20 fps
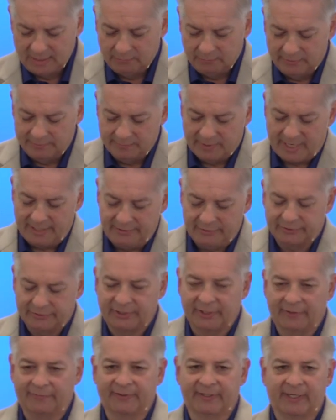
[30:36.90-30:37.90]
Remind
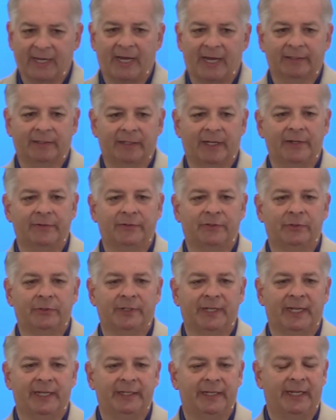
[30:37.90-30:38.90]
yourself that God loves you,
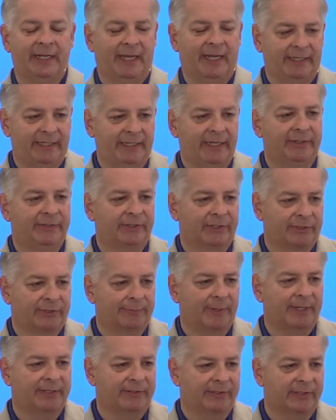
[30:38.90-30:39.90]
and he has
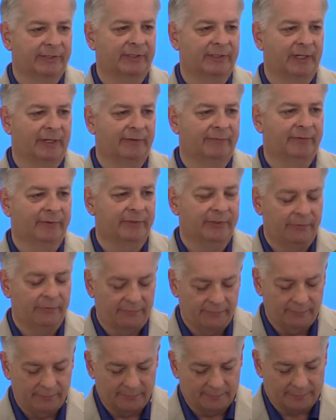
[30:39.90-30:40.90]
expressed his love for you
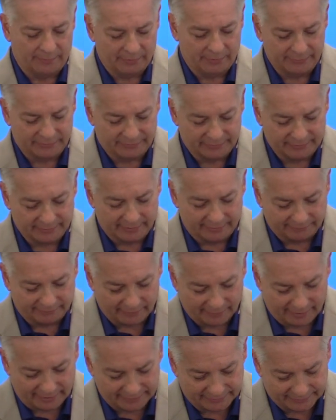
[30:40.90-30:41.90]
through the person of
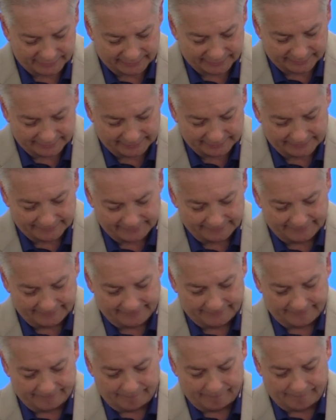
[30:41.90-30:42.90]
Christ.
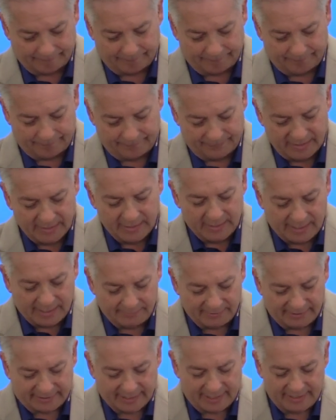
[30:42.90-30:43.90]
And
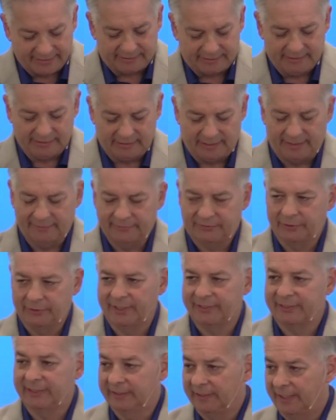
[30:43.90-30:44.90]
because he loves you
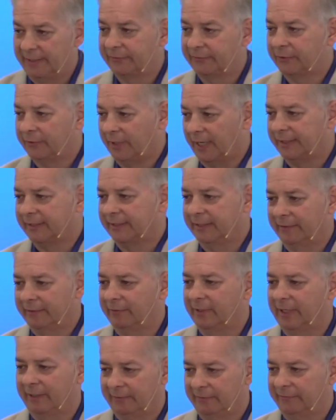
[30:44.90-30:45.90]
as he loves Christ,
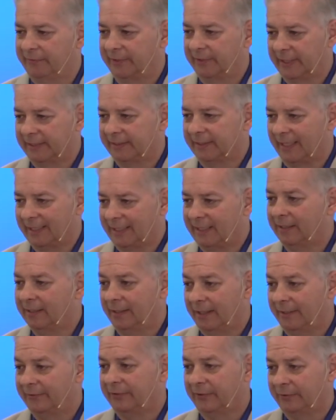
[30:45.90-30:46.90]
never ever forget that. He
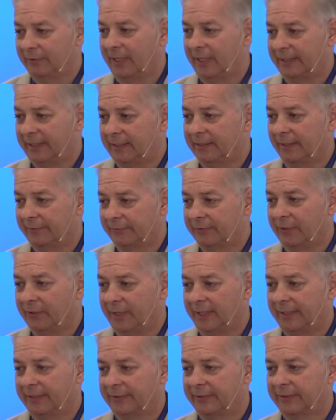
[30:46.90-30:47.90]
loves you like he loves
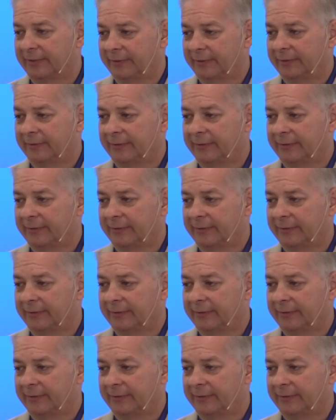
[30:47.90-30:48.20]
Christ.